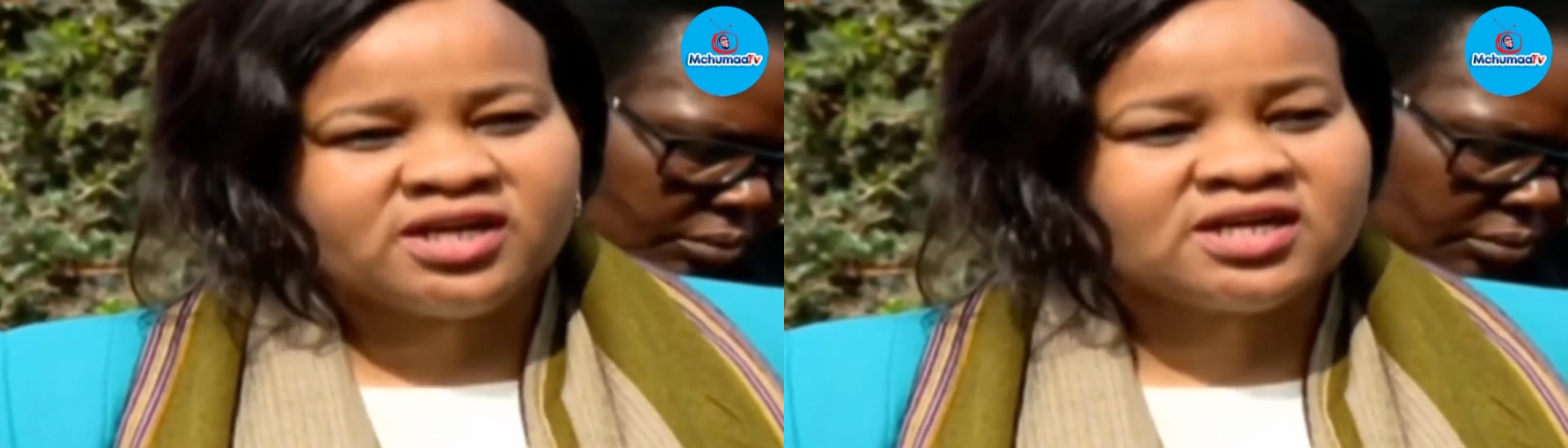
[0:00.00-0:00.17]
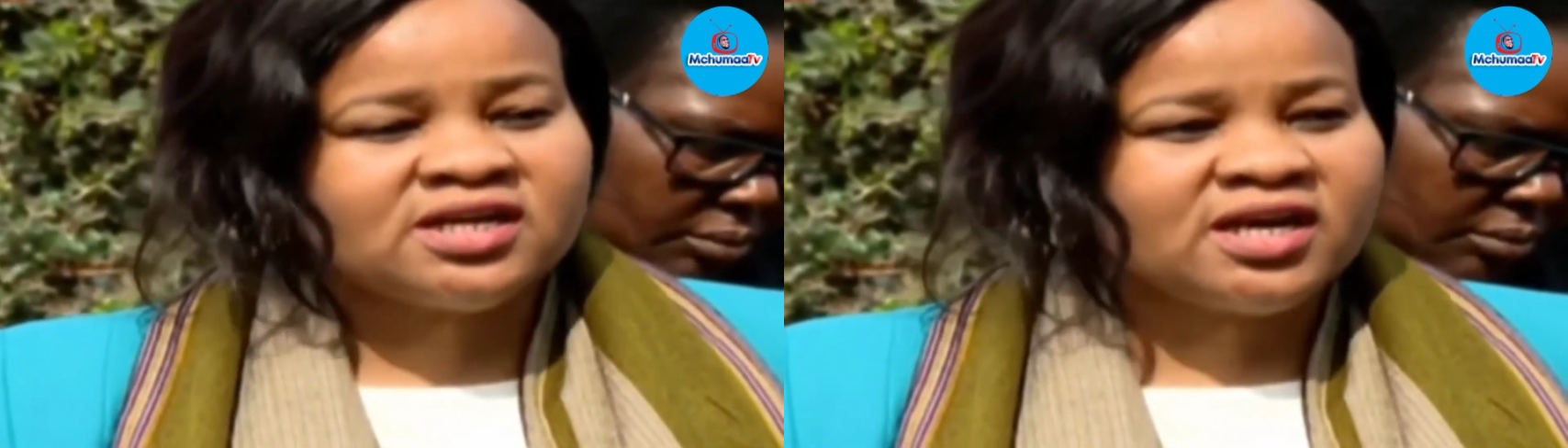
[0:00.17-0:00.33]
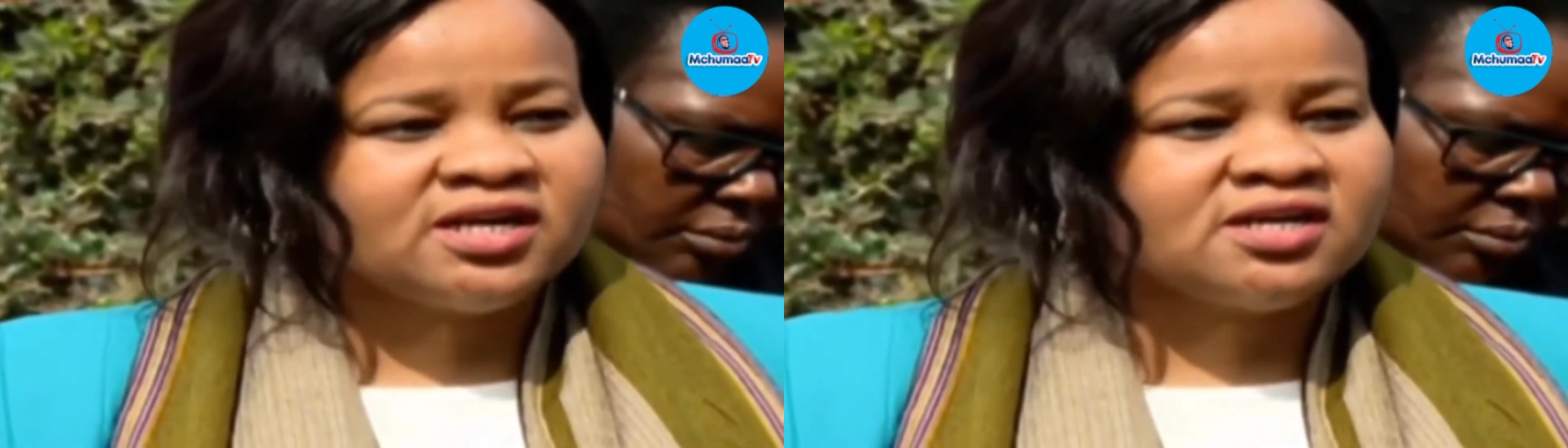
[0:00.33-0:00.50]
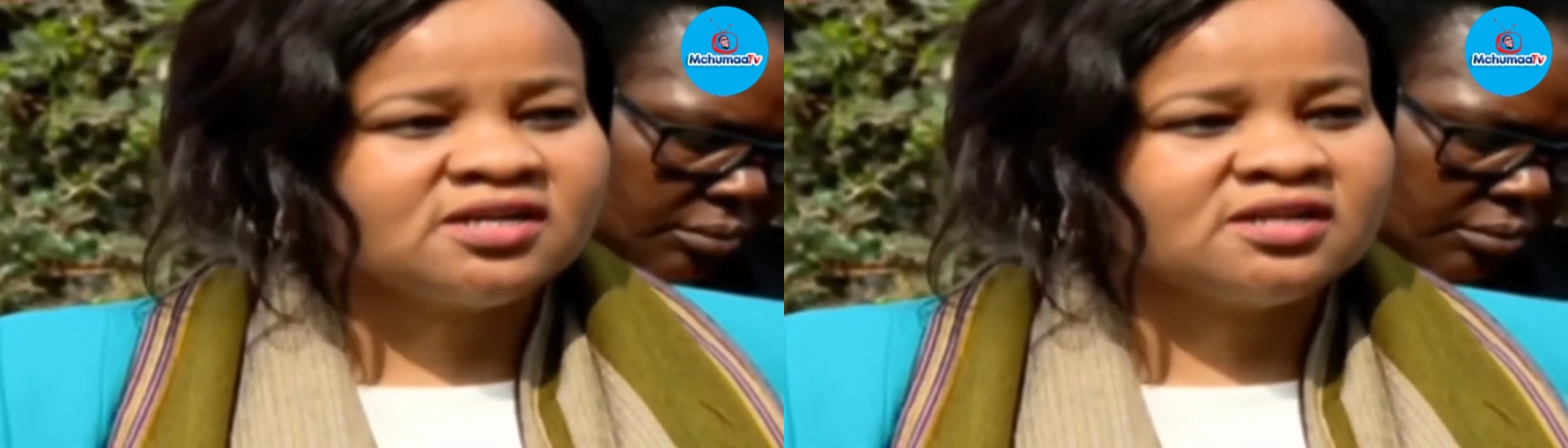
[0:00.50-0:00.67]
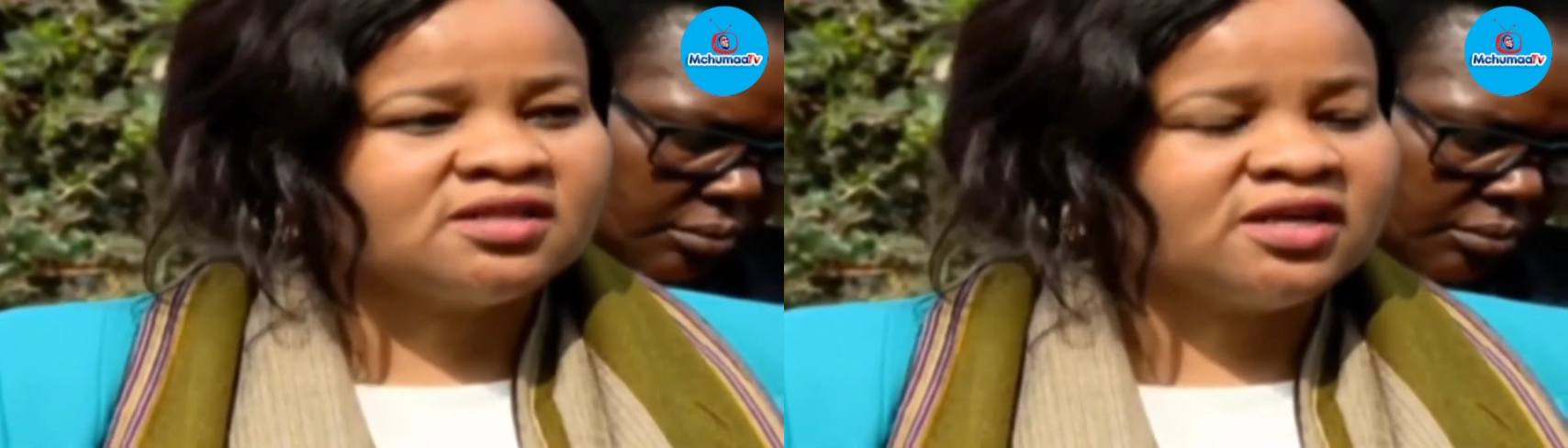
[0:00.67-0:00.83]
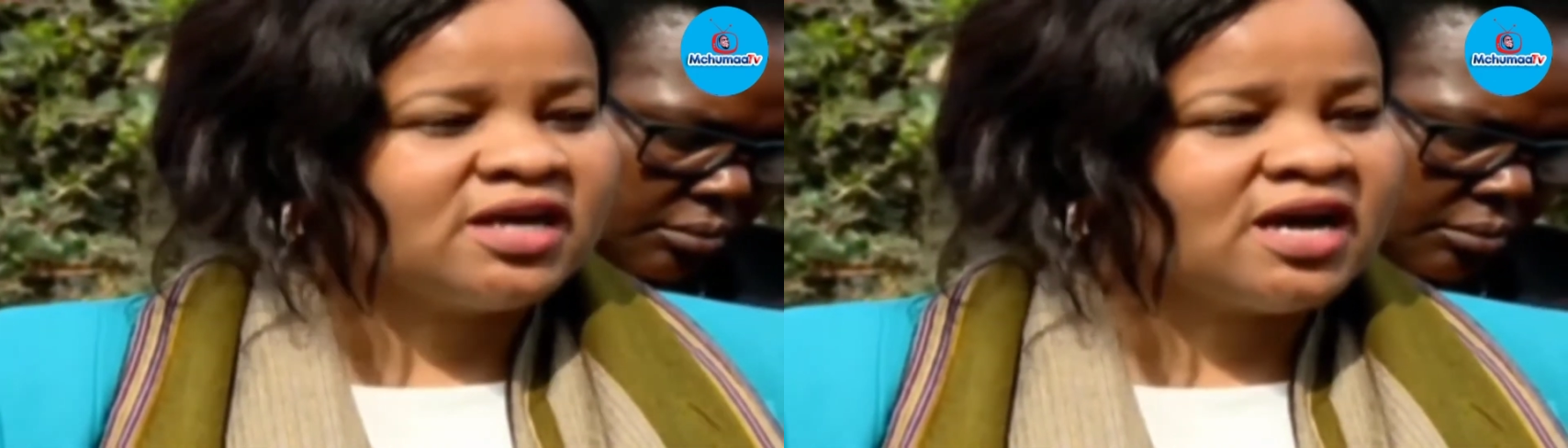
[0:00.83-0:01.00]
declared,
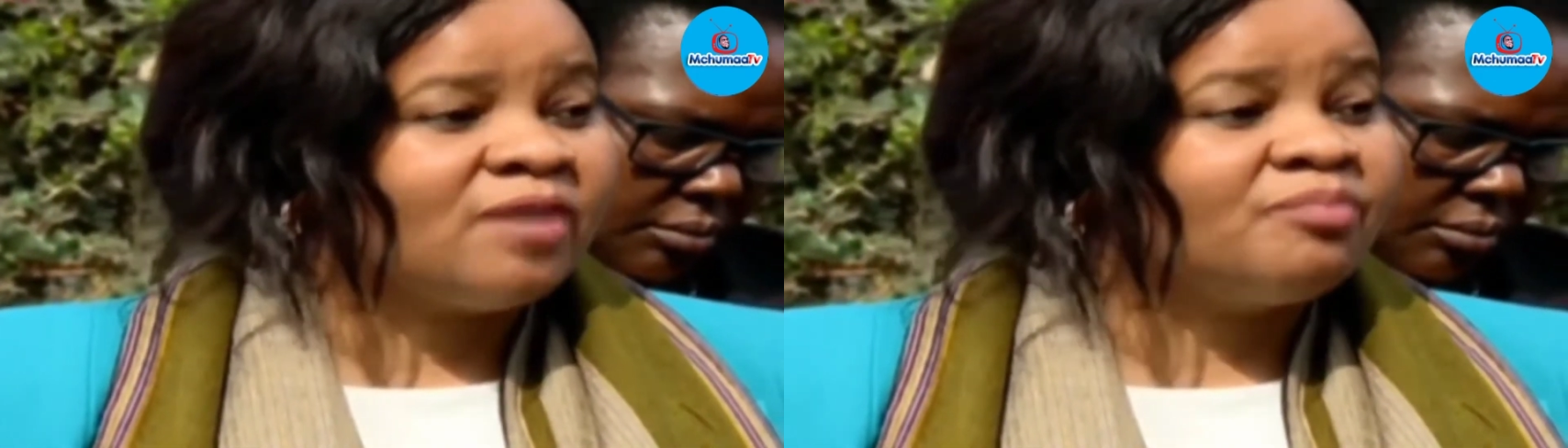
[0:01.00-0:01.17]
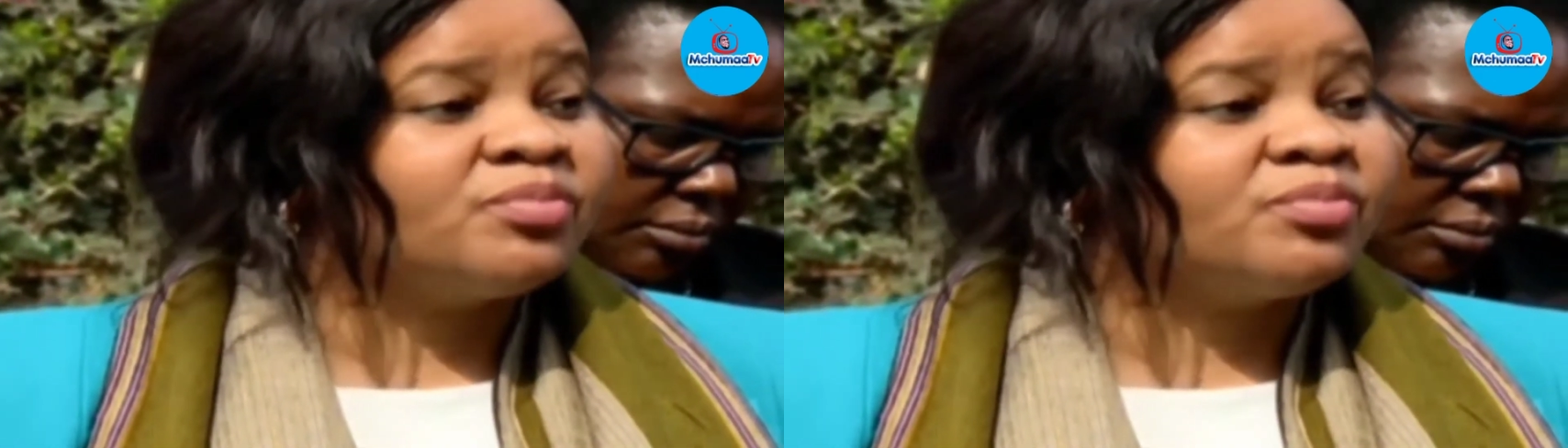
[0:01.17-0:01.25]
they are